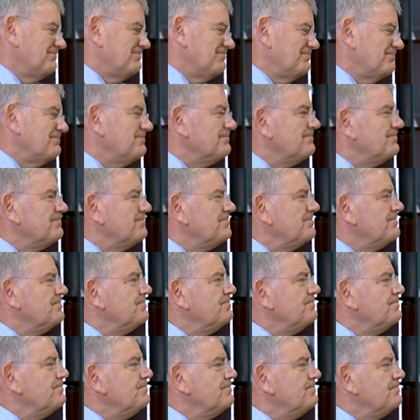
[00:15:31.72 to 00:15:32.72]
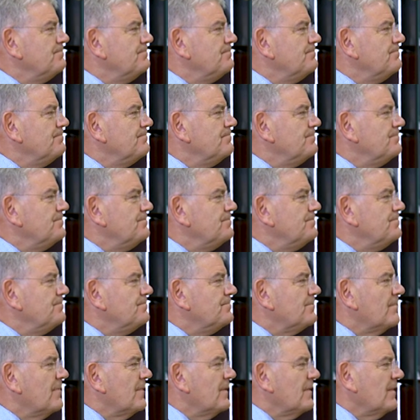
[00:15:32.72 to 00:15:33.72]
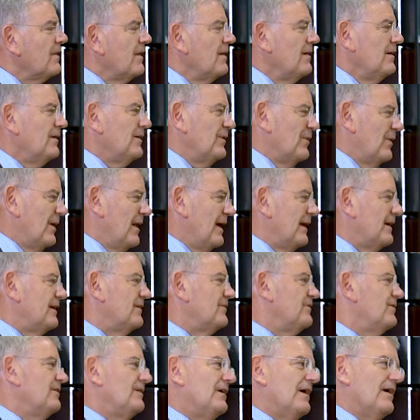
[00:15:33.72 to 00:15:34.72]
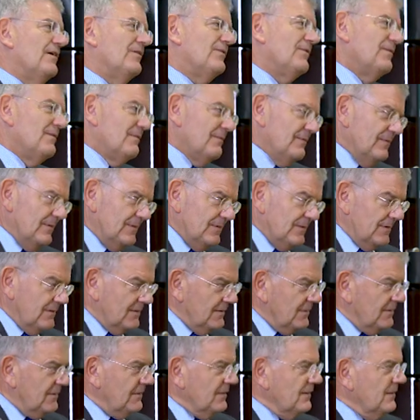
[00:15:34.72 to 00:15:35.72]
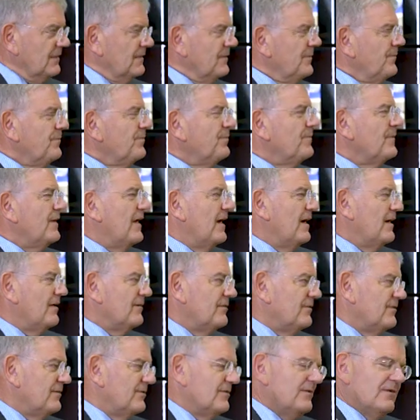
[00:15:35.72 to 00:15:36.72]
Now I live by the single, and every day I can just go walking along there.